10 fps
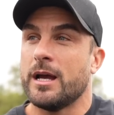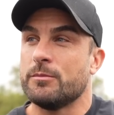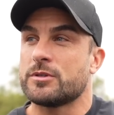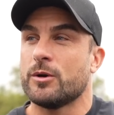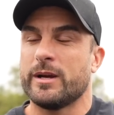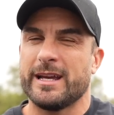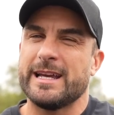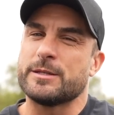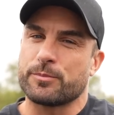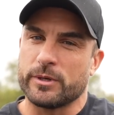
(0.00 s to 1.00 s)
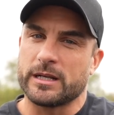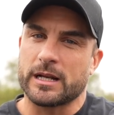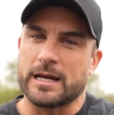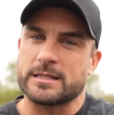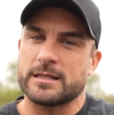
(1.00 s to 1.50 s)
So he is pretty
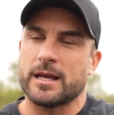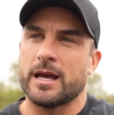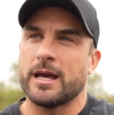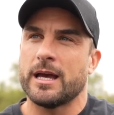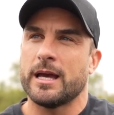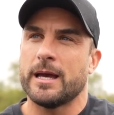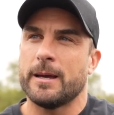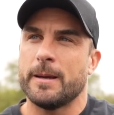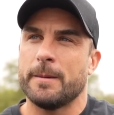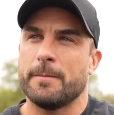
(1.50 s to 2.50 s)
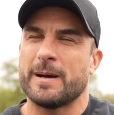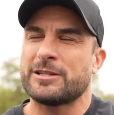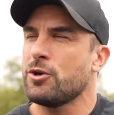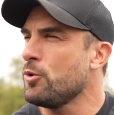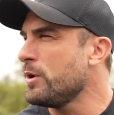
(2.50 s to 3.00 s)
class. I
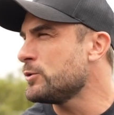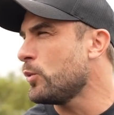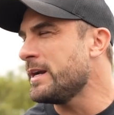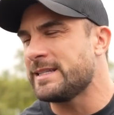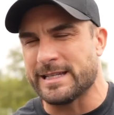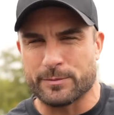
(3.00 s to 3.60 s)
don't know what his weight is,